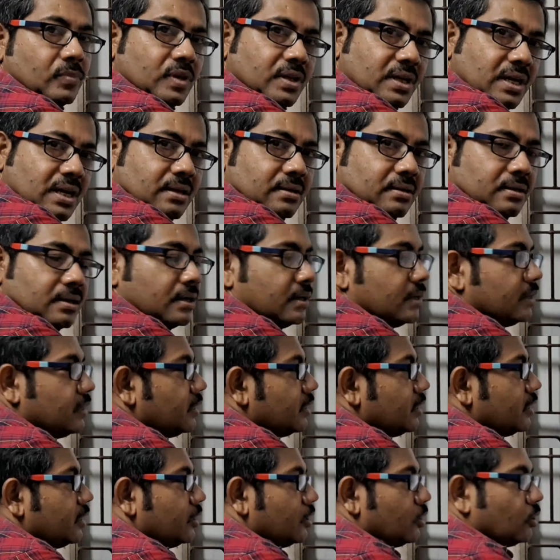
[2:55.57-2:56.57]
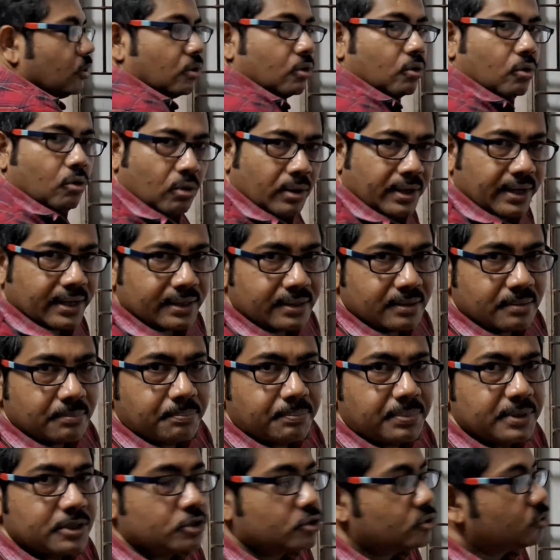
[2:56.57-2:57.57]
Yeah, when
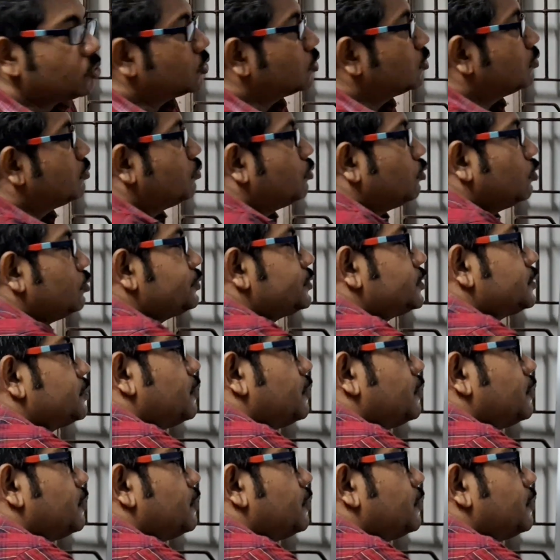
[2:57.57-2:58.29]
piston moves